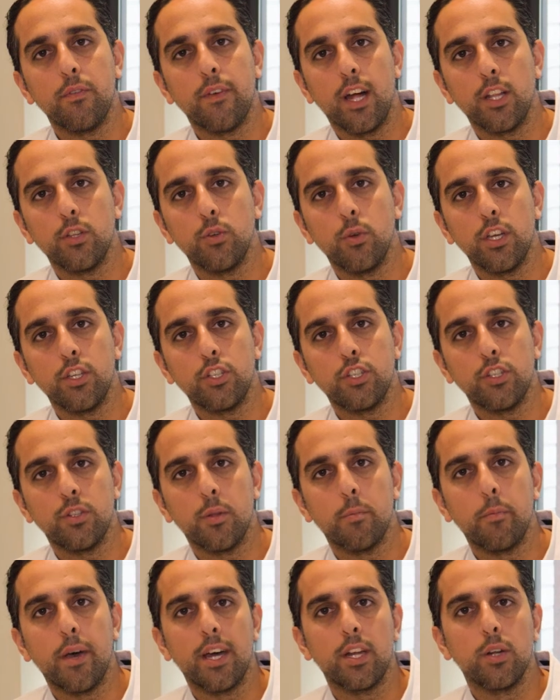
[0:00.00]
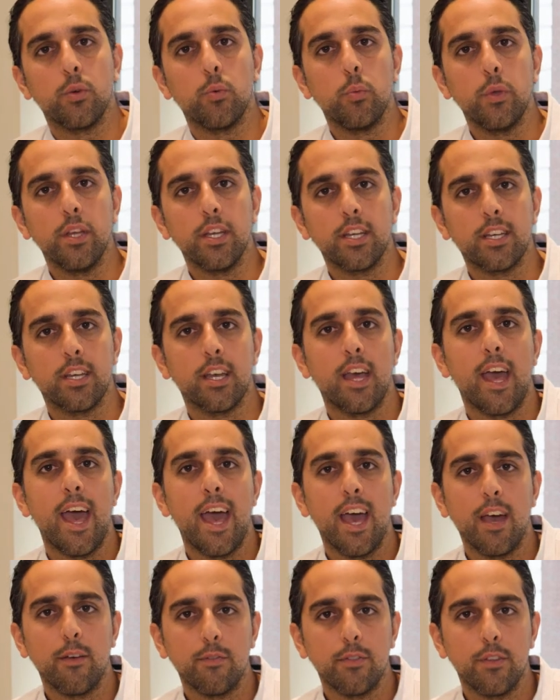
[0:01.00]
evaluation about a week
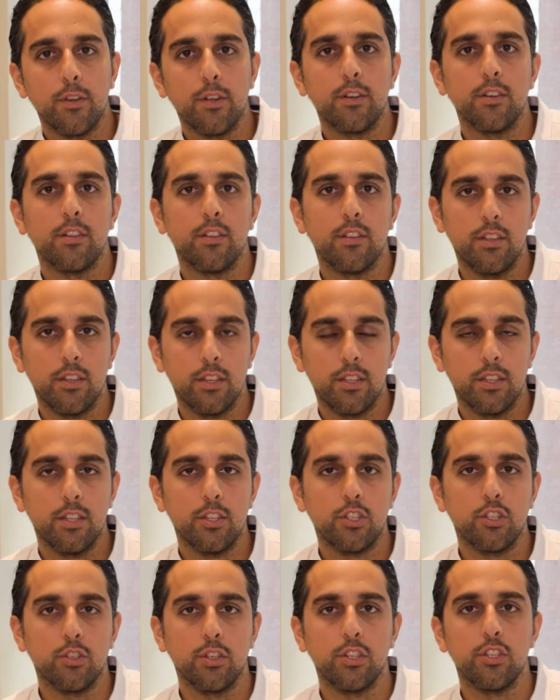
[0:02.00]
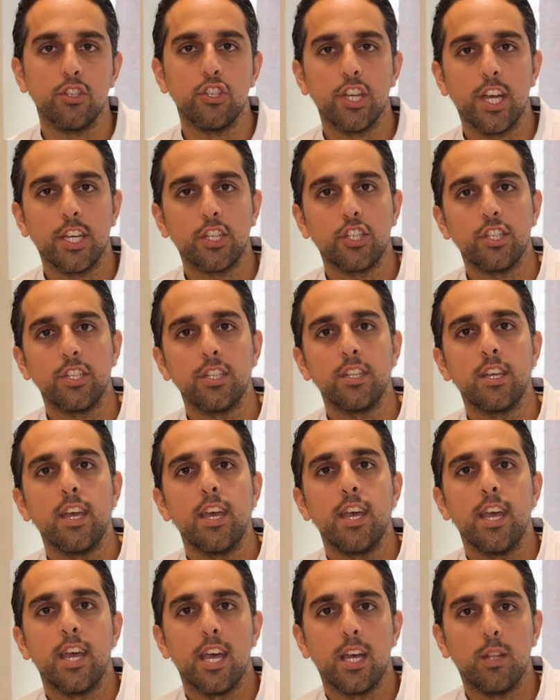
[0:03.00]
after the initial injection,
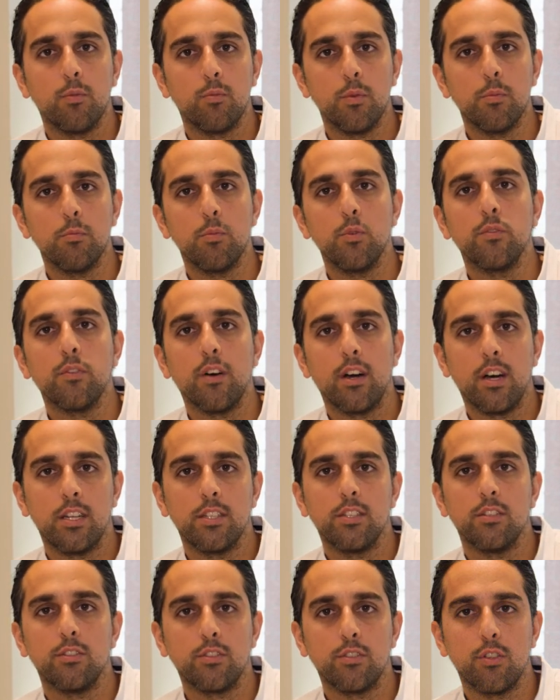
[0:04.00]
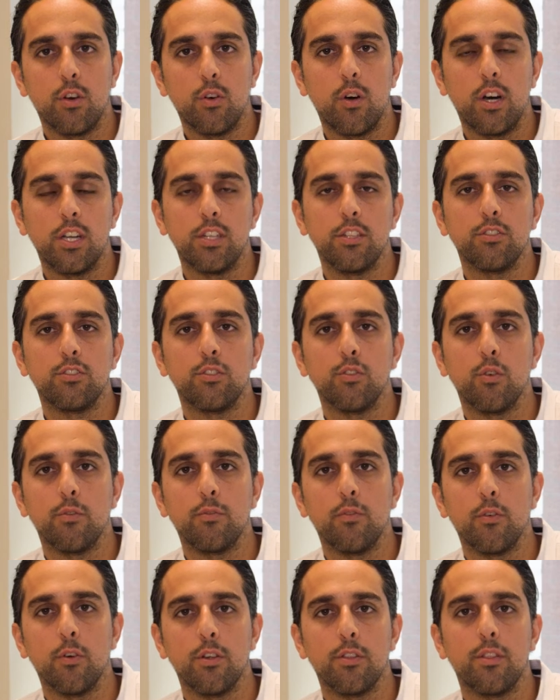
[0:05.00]
and we move on and so
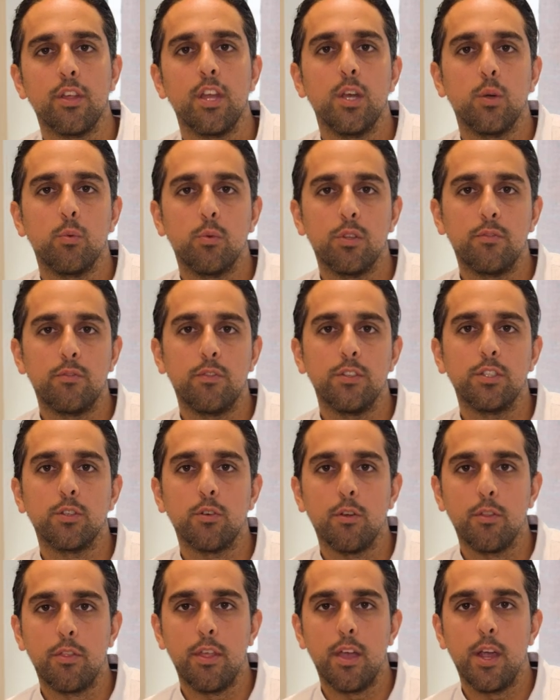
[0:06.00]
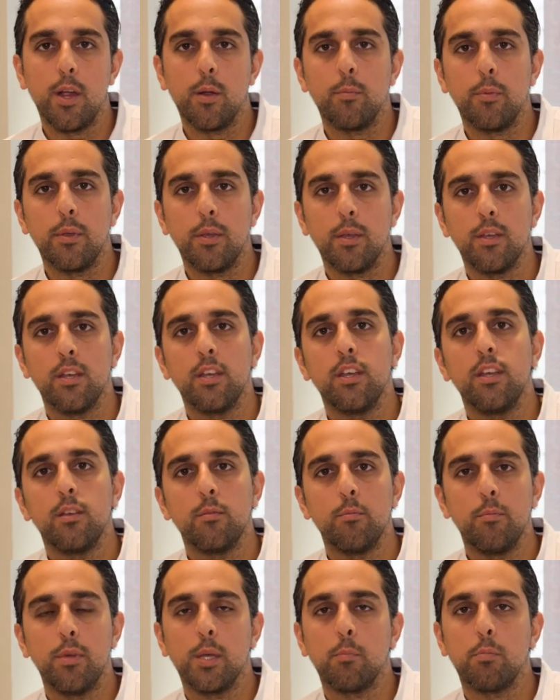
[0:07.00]
forth, with physical therapy
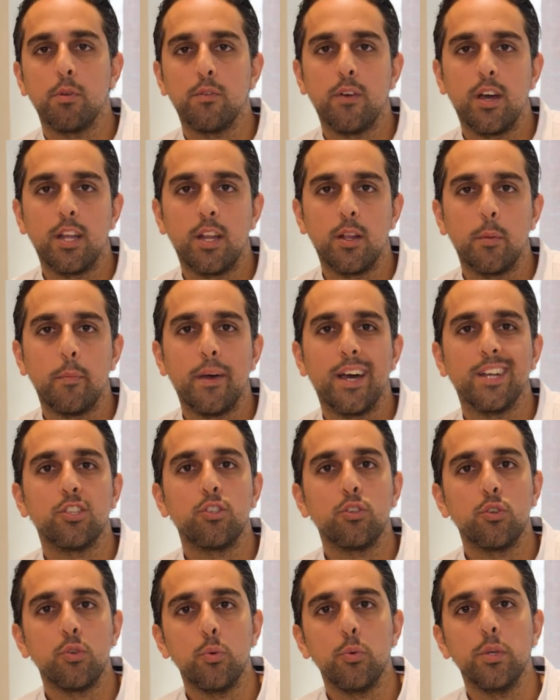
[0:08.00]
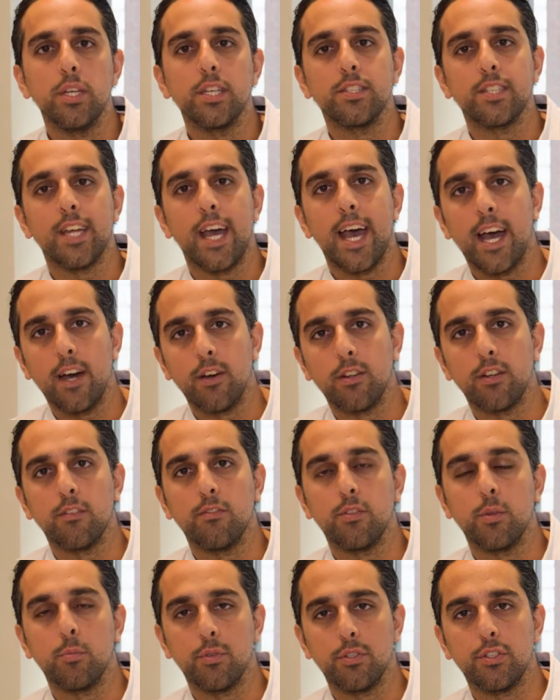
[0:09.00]
being provided about 2 weeks out
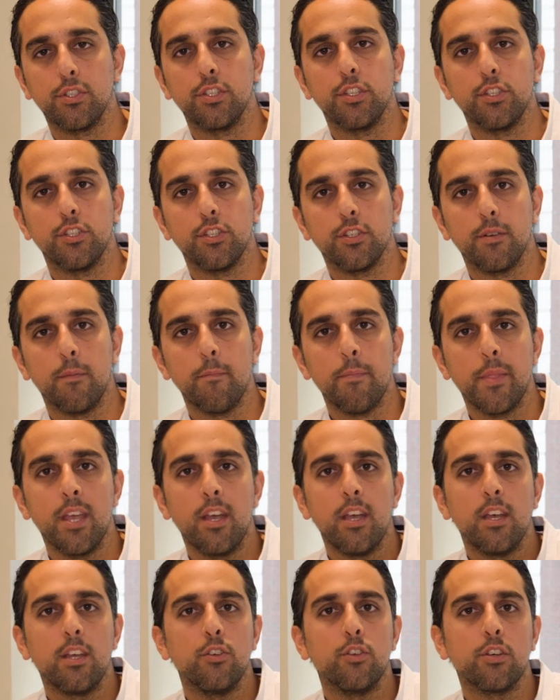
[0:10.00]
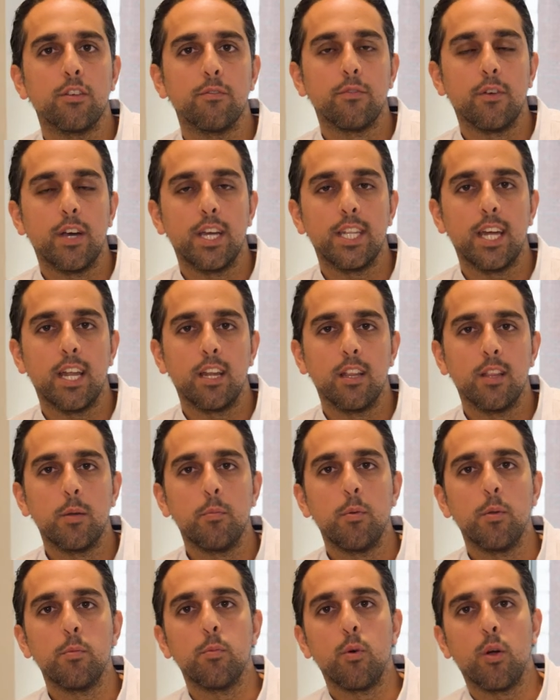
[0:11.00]
of the procedure. You can find out a
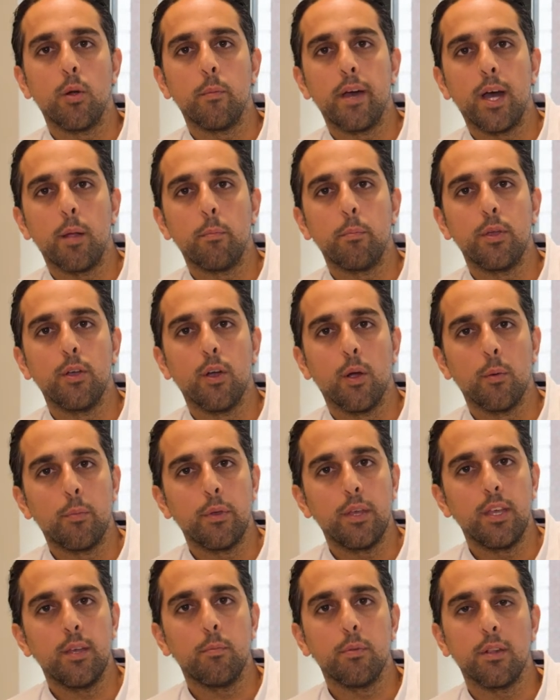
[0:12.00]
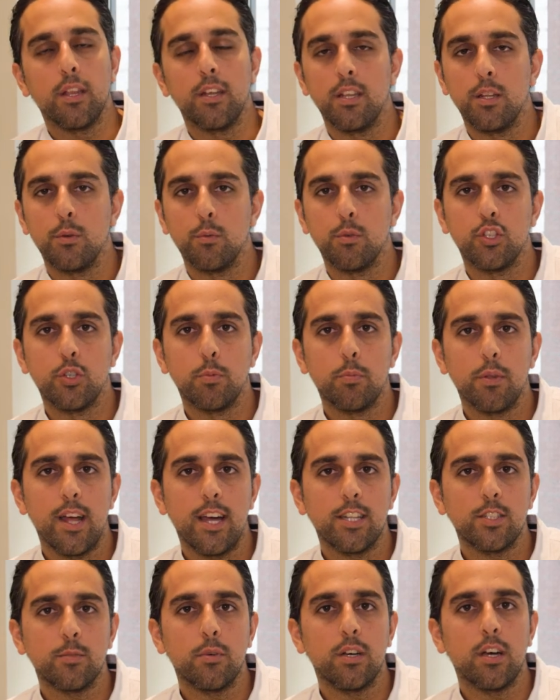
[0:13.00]
little bit more about PRP, platelet-rich
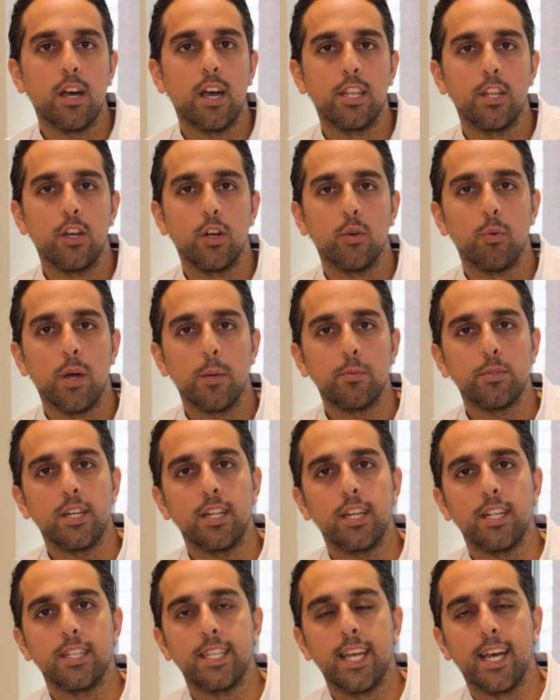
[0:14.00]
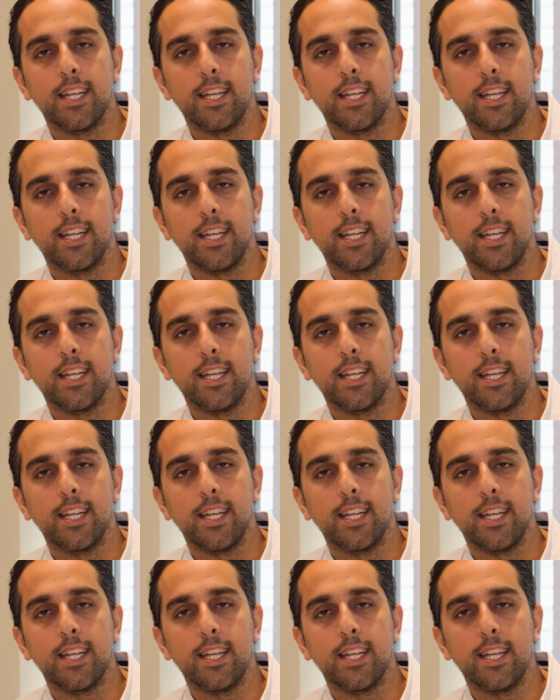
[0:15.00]
plasma, on our website at